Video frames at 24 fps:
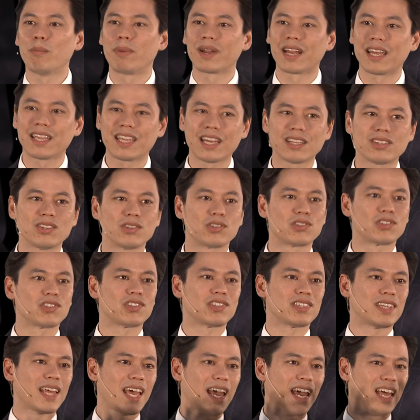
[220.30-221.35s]
But I get to
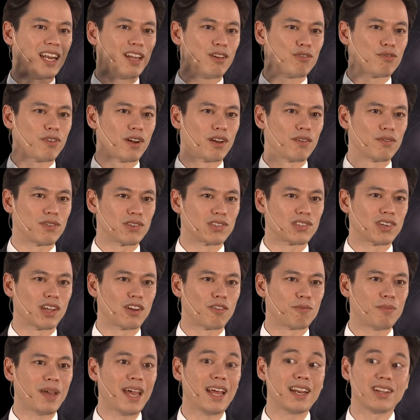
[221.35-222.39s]
stand in front of the
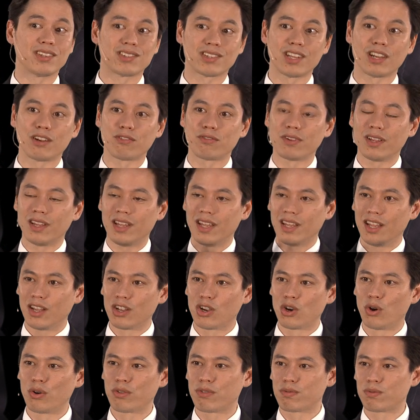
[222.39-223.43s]
Son of Man instead of
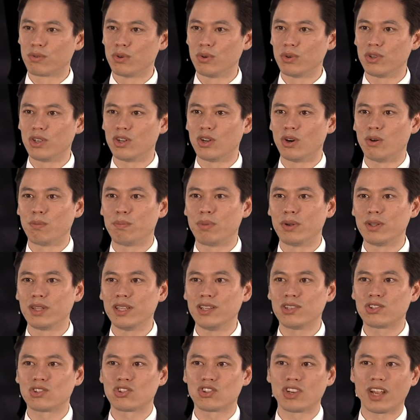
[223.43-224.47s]
go through, you know,
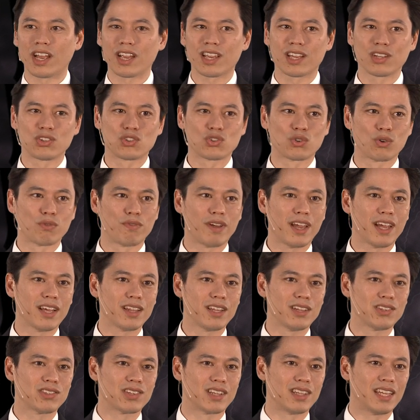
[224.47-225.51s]
police check and
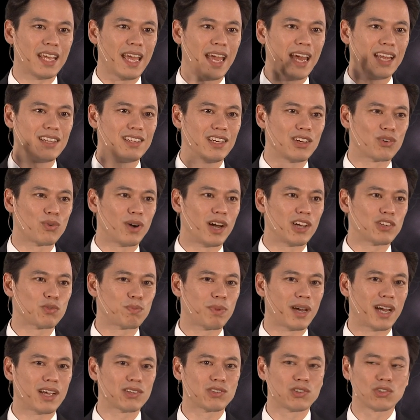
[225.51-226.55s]
surveillance, and the
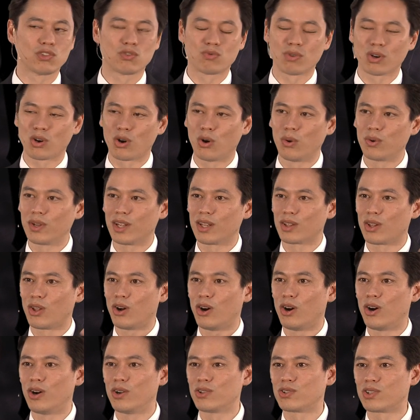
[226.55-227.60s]
Antichrist passes draconian
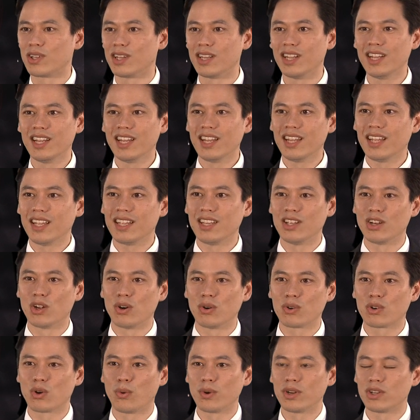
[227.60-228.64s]
laws, and, you
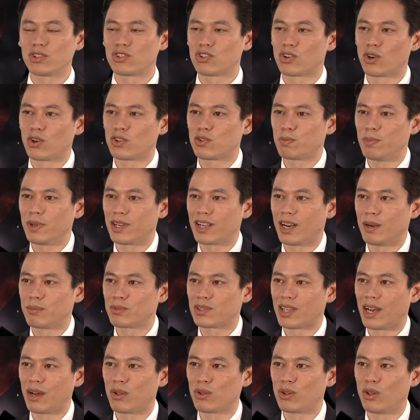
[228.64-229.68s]
know, going to church
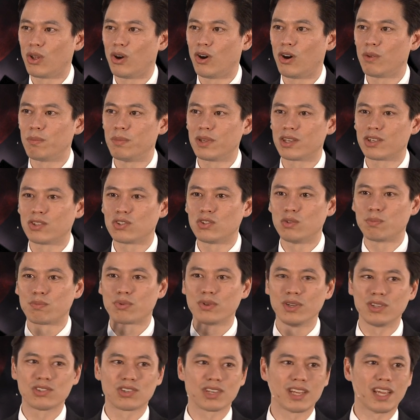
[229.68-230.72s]
becomes outlawed because you
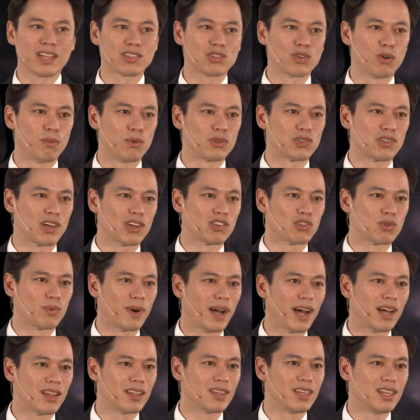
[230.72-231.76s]
preach against
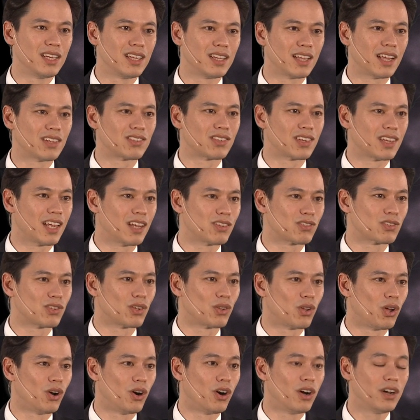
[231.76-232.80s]
homosexuality, and that's against
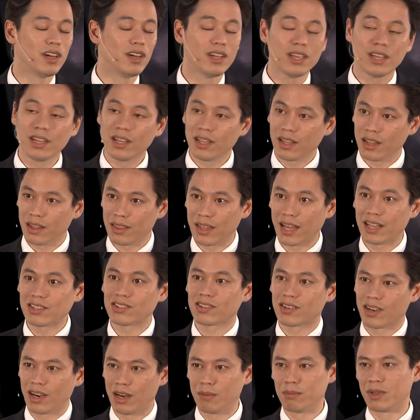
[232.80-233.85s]
the law.
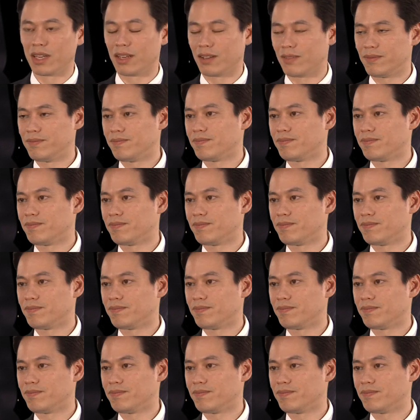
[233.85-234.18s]
That's coming.